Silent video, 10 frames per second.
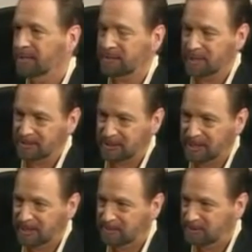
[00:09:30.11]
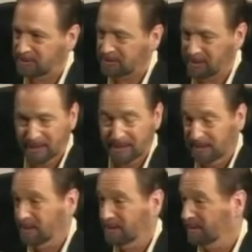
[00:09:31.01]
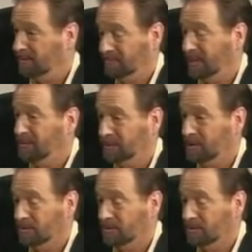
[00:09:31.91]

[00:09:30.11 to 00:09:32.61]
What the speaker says: in the sense that he would